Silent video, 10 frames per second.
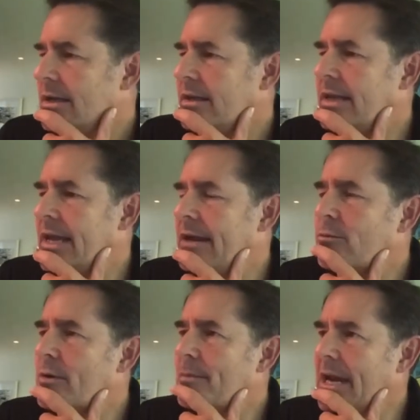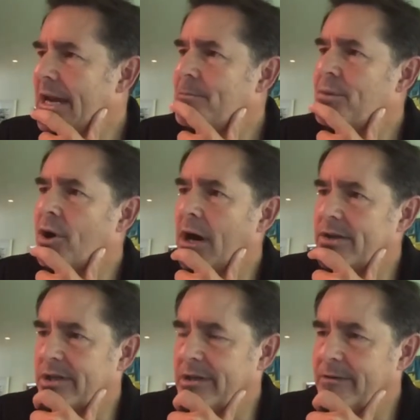they remain
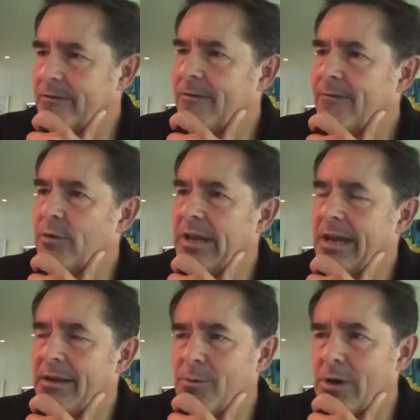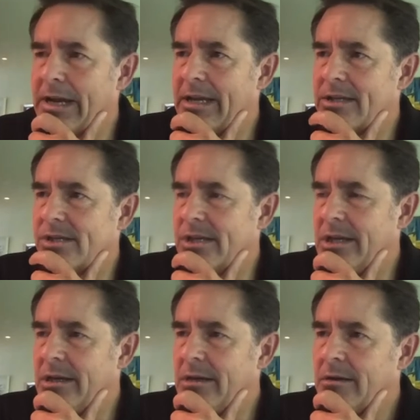positive for the
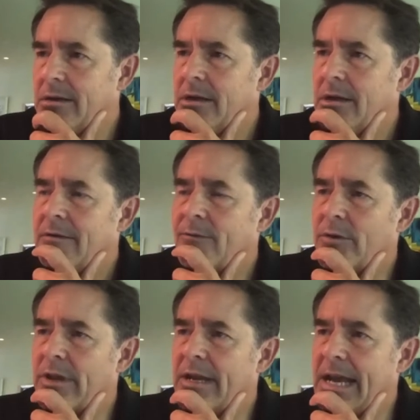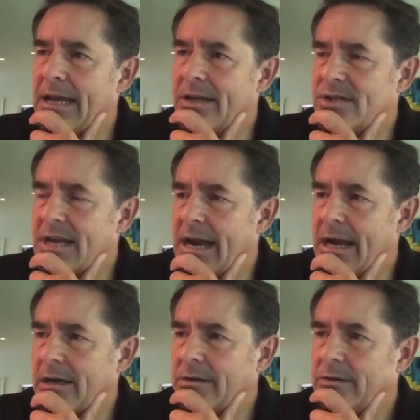NYSE, for the
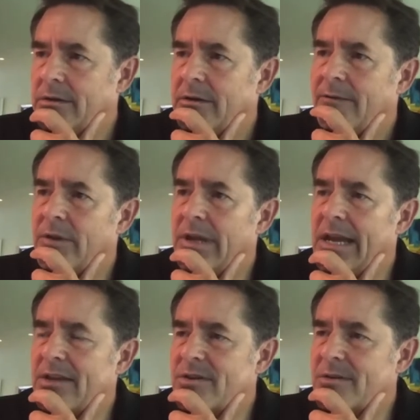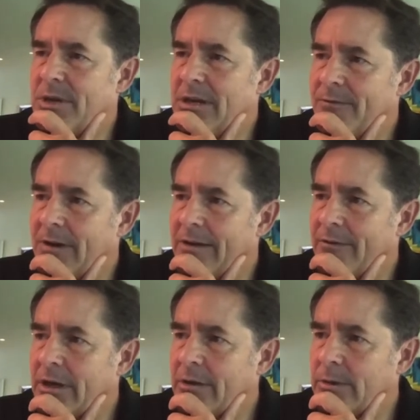Nasdaq, for the S&P
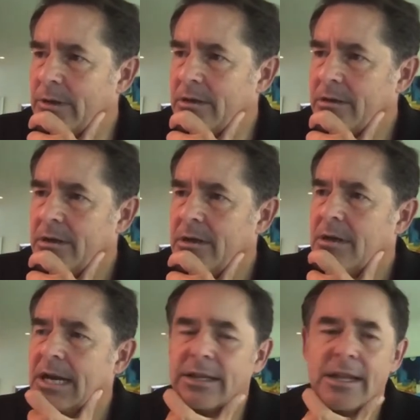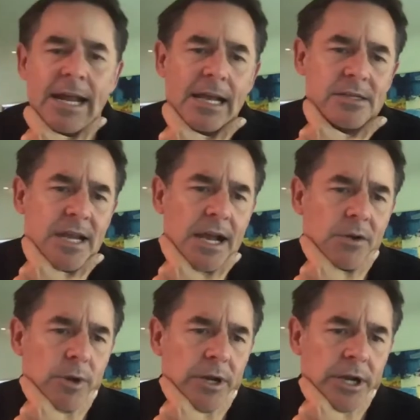500, and the Nasdaq
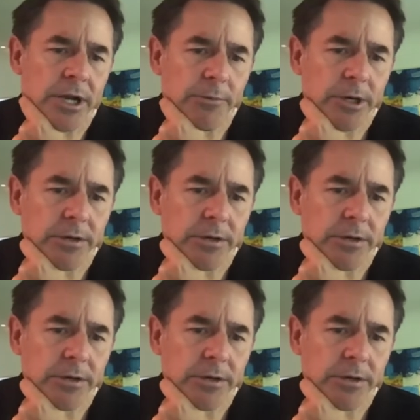100.